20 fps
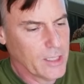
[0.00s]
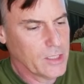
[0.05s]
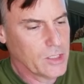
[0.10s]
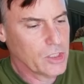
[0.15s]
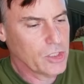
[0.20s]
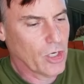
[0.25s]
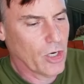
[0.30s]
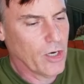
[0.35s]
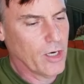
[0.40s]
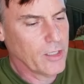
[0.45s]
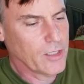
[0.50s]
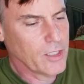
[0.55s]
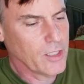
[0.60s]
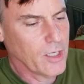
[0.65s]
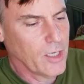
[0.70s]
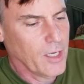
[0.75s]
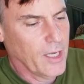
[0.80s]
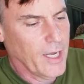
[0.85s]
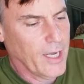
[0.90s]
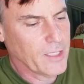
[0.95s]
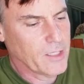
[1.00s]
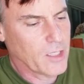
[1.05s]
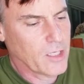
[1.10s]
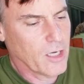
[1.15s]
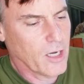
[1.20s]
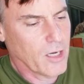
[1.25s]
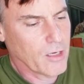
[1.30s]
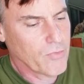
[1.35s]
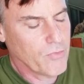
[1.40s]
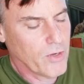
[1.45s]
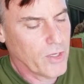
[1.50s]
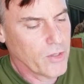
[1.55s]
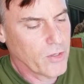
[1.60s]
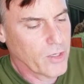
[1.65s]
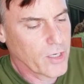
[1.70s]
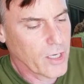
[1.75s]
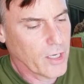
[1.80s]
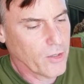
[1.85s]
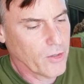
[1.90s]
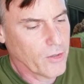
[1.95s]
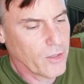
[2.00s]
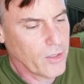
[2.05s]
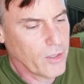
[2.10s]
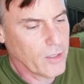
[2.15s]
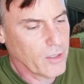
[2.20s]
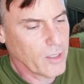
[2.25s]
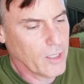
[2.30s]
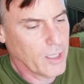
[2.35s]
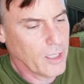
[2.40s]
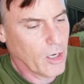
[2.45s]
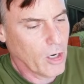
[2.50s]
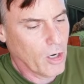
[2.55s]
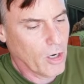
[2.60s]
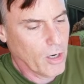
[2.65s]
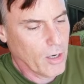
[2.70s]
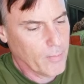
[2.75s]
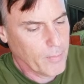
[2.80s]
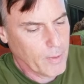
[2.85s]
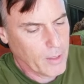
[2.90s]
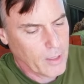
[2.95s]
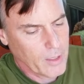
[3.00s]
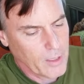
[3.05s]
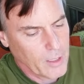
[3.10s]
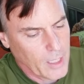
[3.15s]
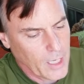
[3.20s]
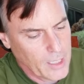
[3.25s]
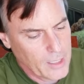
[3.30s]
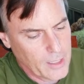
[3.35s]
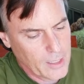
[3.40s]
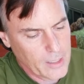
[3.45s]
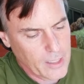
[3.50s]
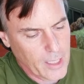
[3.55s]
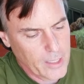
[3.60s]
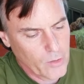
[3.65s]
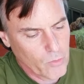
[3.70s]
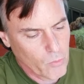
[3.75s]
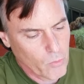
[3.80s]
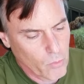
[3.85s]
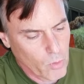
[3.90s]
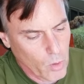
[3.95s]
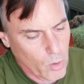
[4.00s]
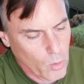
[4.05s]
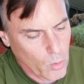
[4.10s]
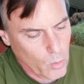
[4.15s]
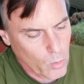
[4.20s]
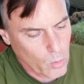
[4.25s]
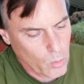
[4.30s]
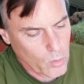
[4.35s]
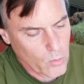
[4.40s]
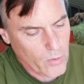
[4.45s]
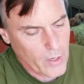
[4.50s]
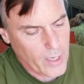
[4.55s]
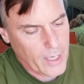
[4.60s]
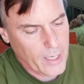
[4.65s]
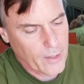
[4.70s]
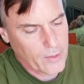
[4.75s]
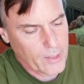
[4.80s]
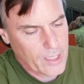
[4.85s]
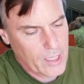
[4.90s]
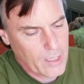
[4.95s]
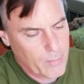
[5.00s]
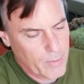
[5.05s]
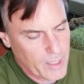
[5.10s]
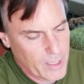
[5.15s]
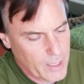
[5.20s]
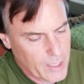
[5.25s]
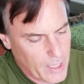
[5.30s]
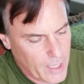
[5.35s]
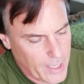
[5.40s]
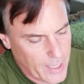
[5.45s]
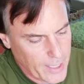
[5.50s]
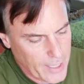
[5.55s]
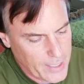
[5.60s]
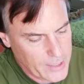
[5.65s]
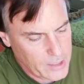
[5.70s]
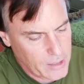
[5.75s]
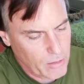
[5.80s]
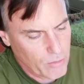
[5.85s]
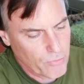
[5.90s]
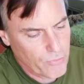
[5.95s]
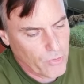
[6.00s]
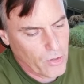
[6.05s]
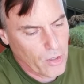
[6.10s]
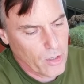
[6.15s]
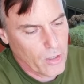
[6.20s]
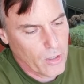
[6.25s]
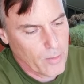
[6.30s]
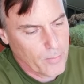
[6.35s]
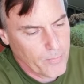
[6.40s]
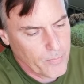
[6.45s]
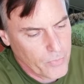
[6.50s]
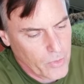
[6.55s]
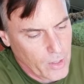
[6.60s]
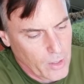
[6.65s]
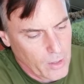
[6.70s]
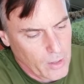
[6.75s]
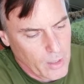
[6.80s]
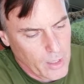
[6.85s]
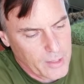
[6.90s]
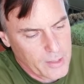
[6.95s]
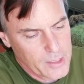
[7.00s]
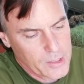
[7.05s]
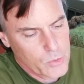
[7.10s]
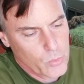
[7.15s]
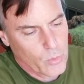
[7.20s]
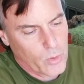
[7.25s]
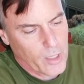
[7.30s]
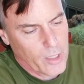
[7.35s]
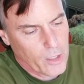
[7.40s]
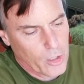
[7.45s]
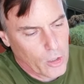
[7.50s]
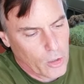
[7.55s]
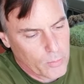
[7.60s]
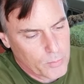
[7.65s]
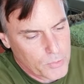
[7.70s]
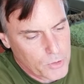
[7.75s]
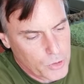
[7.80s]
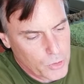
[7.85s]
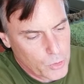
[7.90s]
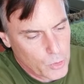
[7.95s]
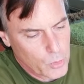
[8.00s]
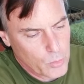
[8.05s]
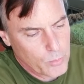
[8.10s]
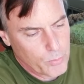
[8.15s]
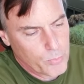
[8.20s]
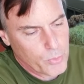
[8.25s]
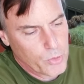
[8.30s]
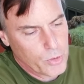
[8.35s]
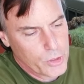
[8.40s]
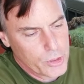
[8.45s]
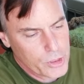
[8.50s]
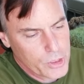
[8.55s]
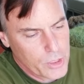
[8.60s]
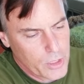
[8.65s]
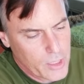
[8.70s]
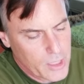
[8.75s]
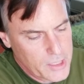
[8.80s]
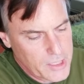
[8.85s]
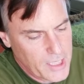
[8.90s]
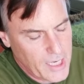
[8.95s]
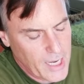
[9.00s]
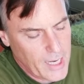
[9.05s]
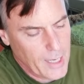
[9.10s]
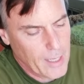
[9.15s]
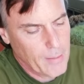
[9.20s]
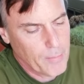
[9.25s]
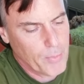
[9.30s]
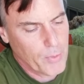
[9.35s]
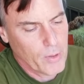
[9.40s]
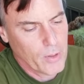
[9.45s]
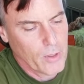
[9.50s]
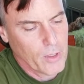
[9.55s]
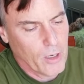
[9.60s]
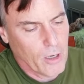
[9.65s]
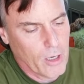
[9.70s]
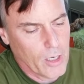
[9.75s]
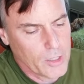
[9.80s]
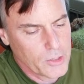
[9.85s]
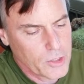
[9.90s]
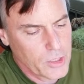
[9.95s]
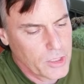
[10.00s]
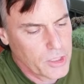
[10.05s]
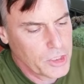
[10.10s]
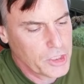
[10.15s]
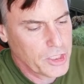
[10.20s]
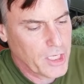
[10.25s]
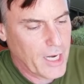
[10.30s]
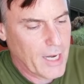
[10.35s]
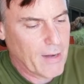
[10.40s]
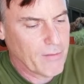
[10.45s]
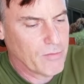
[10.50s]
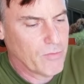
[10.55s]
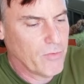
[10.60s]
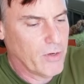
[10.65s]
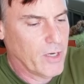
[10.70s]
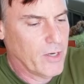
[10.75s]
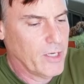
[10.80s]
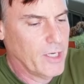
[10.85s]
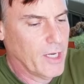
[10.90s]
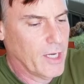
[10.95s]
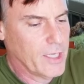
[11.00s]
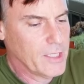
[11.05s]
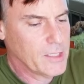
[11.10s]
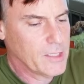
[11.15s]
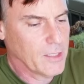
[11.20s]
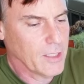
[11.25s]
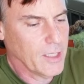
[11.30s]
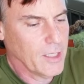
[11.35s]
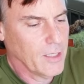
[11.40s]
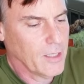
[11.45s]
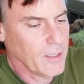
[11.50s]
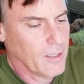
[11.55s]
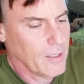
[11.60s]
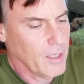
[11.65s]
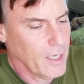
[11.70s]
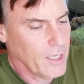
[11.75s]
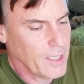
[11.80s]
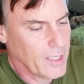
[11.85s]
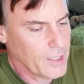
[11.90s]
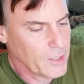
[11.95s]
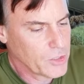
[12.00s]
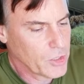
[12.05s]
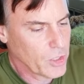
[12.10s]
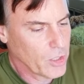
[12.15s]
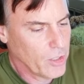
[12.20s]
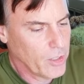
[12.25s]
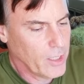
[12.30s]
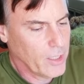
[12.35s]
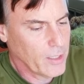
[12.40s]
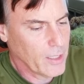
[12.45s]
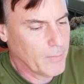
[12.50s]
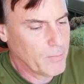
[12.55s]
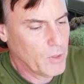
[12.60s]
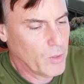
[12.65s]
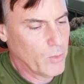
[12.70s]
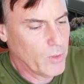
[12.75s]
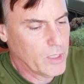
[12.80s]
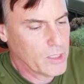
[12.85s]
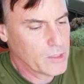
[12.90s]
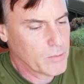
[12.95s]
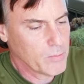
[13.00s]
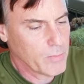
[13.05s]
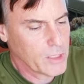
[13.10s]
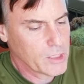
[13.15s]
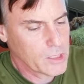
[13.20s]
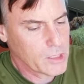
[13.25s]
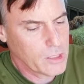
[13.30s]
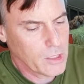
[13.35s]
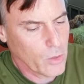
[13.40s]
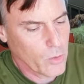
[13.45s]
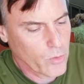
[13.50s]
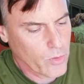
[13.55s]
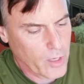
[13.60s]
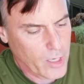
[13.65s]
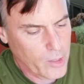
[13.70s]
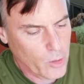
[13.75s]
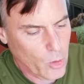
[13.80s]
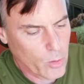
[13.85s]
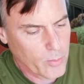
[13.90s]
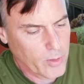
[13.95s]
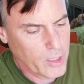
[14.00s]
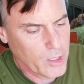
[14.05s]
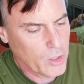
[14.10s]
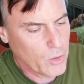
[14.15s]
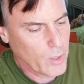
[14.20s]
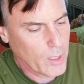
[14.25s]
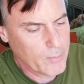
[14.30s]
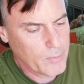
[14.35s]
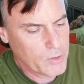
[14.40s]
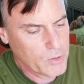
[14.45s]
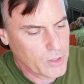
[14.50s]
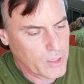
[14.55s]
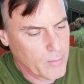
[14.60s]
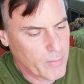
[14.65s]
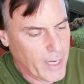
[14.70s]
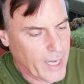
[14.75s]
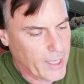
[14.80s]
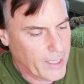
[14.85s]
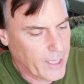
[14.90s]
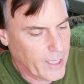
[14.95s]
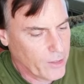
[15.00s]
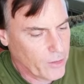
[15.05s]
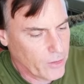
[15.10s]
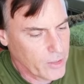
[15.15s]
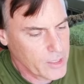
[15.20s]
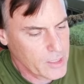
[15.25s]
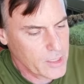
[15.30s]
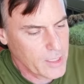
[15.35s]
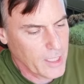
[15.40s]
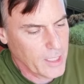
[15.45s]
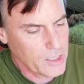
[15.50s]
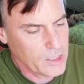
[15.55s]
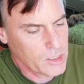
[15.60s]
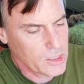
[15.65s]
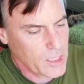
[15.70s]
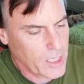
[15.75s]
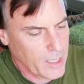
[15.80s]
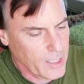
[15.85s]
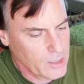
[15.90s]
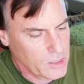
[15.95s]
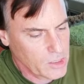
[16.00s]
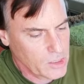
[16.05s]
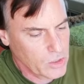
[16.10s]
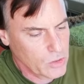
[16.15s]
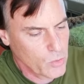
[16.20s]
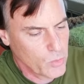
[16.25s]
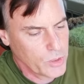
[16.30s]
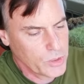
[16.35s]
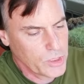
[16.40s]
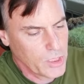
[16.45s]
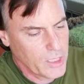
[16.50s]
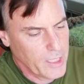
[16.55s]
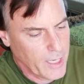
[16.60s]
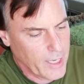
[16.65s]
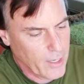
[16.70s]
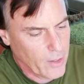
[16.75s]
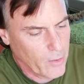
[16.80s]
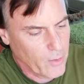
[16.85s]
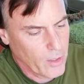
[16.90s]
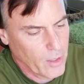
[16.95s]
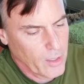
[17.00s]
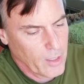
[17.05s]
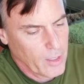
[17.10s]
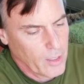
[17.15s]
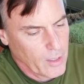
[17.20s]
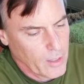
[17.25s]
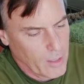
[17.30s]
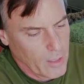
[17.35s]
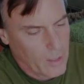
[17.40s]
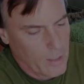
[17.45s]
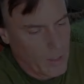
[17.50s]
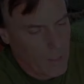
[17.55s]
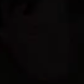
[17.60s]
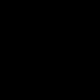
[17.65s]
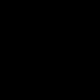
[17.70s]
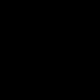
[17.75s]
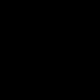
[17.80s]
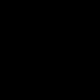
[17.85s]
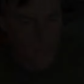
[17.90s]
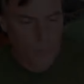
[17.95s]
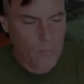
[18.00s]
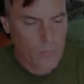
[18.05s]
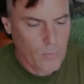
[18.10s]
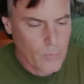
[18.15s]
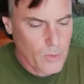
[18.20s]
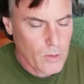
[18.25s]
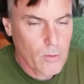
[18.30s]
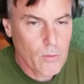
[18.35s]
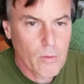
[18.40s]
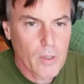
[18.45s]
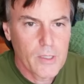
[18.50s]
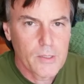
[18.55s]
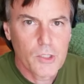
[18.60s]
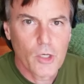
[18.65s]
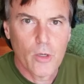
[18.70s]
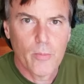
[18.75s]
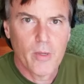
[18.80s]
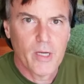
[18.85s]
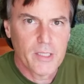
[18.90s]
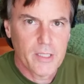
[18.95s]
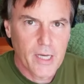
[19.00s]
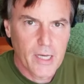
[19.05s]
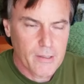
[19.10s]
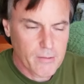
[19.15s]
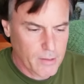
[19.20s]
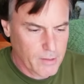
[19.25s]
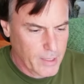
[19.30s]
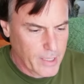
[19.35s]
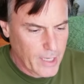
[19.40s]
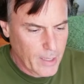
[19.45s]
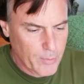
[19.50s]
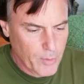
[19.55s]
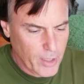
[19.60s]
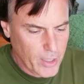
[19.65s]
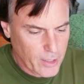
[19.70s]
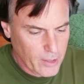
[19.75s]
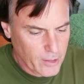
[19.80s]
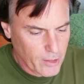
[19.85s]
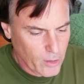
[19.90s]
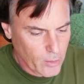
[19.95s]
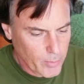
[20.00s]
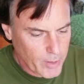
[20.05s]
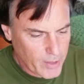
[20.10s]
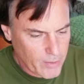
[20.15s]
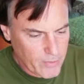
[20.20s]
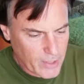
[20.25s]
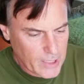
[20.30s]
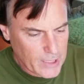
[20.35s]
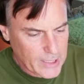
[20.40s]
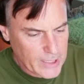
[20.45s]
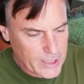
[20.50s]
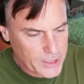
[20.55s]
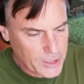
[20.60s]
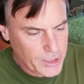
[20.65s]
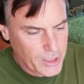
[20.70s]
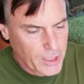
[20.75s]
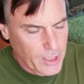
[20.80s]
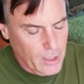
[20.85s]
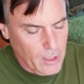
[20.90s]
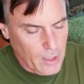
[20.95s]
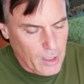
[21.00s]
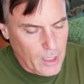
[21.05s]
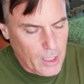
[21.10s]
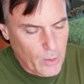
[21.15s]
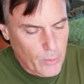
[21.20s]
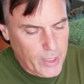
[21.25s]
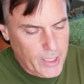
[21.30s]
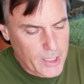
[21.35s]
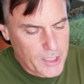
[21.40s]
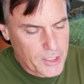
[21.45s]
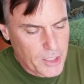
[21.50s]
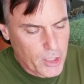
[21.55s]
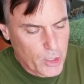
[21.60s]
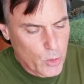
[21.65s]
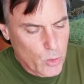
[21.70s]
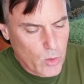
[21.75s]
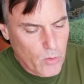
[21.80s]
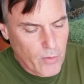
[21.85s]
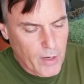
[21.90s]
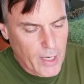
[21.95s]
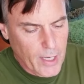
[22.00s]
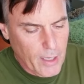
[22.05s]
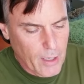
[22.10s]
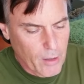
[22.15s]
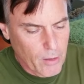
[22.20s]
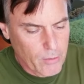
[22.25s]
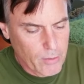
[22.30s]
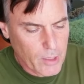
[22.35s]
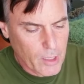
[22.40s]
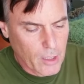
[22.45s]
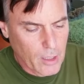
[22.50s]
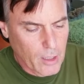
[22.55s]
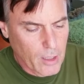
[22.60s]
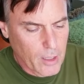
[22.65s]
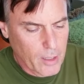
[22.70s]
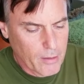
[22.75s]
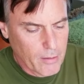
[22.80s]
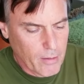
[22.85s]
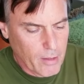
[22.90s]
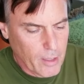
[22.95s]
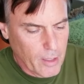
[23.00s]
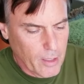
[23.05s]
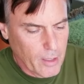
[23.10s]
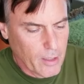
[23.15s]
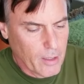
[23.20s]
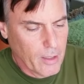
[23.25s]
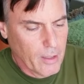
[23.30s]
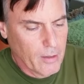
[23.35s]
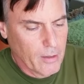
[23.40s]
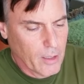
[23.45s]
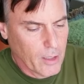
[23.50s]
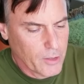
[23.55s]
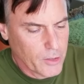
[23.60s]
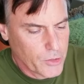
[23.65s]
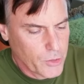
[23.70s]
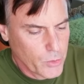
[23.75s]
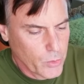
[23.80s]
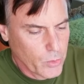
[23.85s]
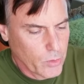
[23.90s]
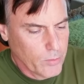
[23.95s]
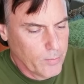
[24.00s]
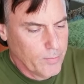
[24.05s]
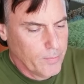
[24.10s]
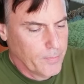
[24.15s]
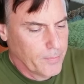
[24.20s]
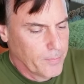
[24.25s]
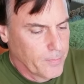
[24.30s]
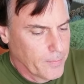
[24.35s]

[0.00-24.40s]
Start at the cock feather colored arm and then kind of roll around. Keep it nice and firm, and this will help to push the tape onto the shaft very nicely. And then turn it. I'm doing this much slower than I normally do. I'm usually manhandle this thing and just kind of squish it down. Okay, sorry about that. The camera had a little bit of a glitch. Anyway, continue around on the tool.